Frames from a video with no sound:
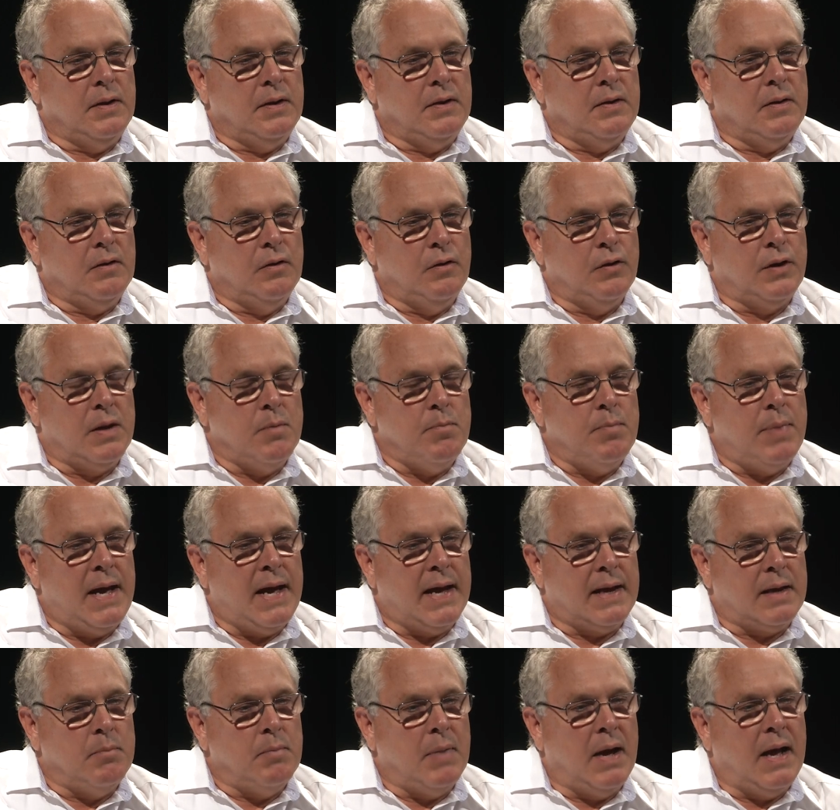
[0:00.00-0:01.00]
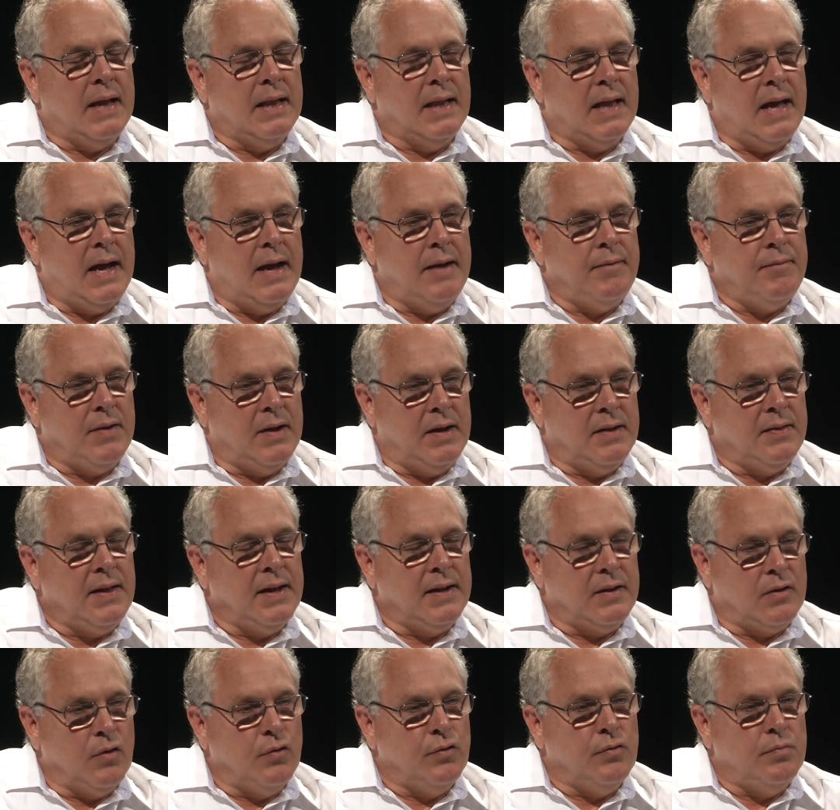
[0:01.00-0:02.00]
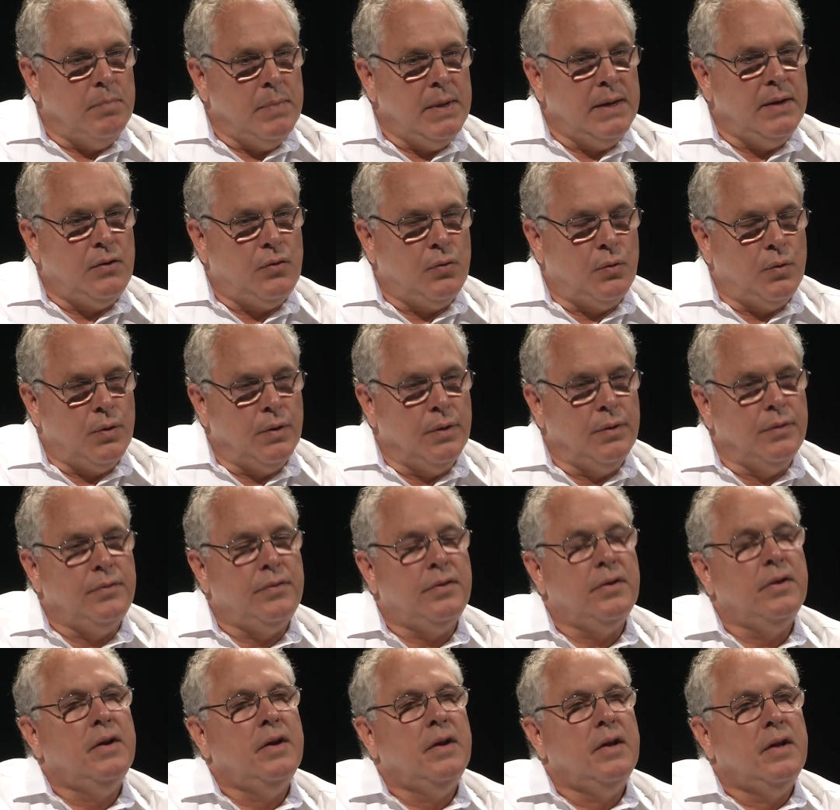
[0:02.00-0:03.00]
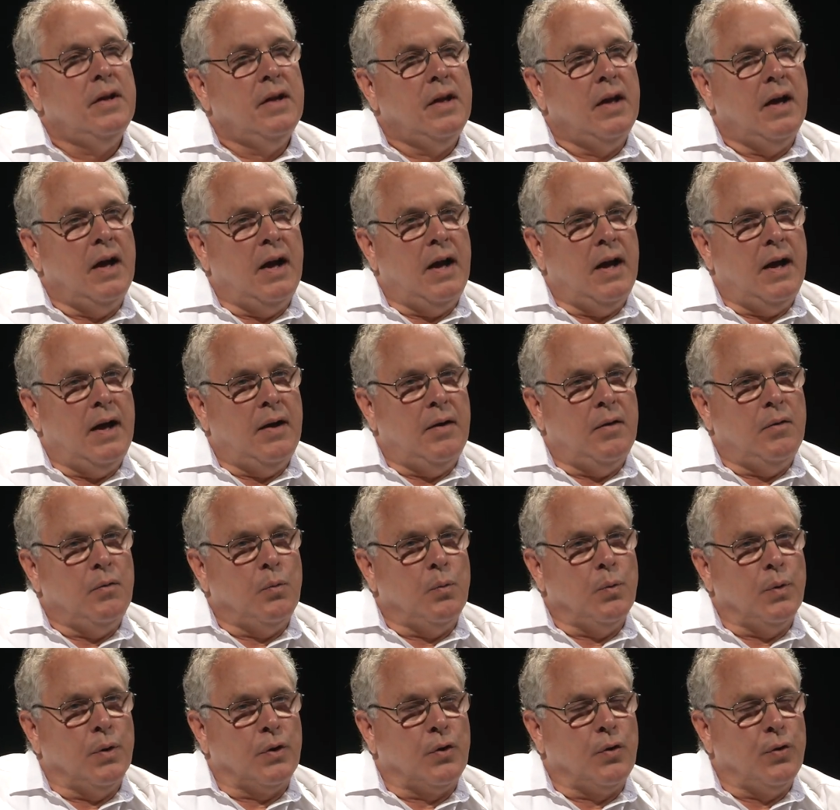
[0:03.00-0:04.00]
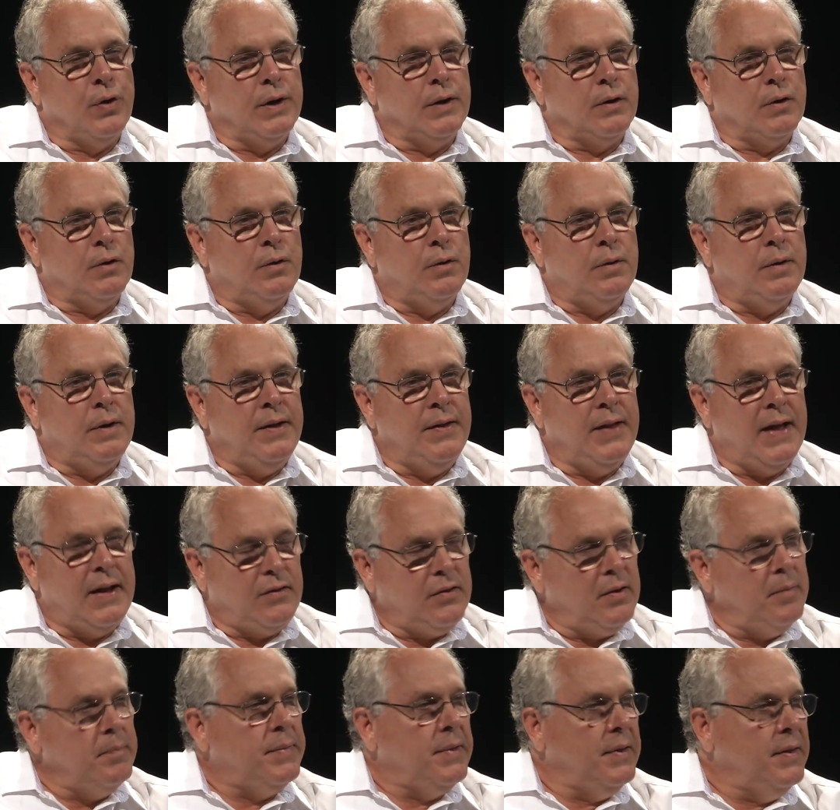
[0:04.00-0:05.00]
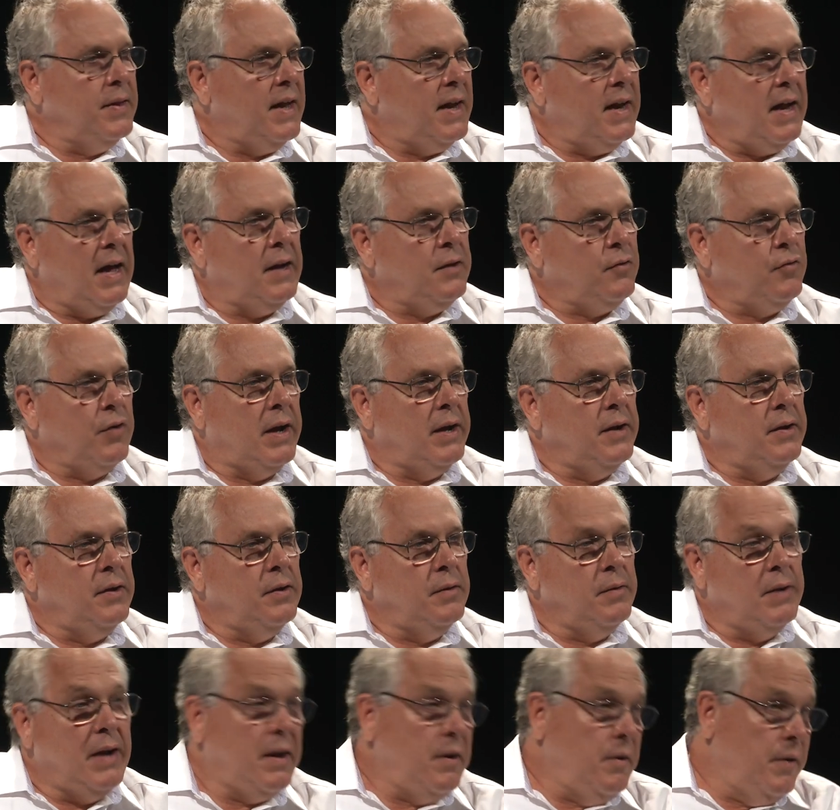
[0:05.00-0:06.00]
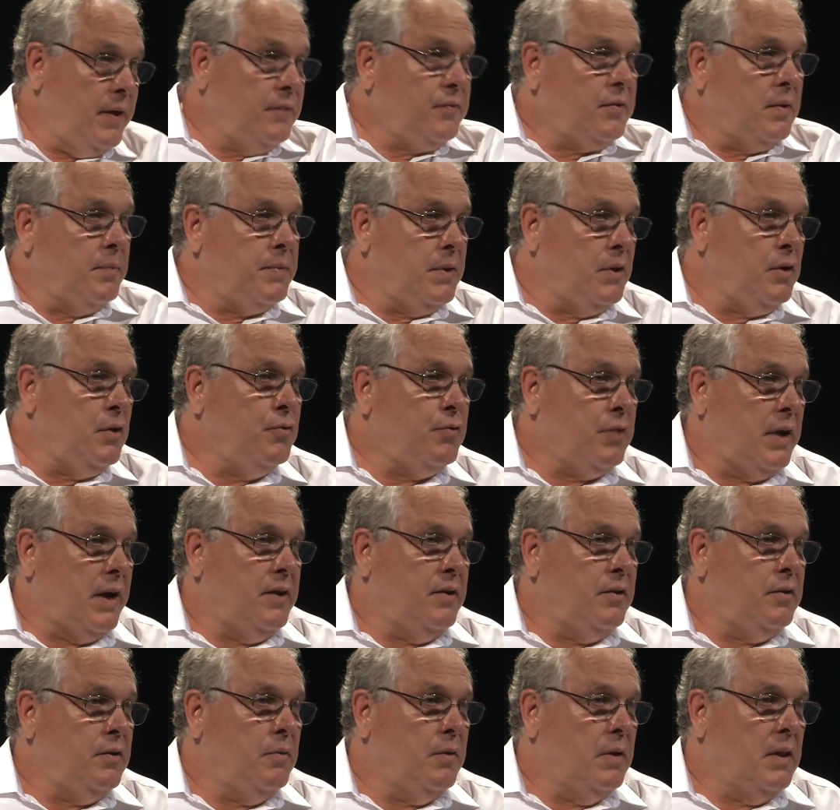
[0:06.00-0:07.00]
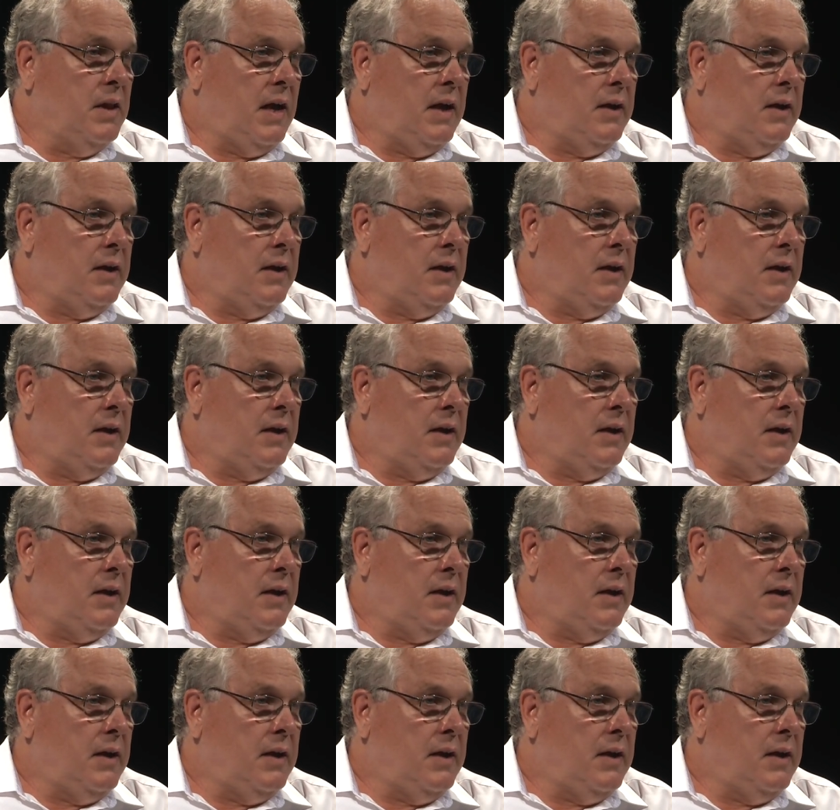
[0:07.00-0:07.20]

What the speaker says: looking back in my life, I think those mentors were critical, and that's something that I try to do. And I know that's something you try to do a lot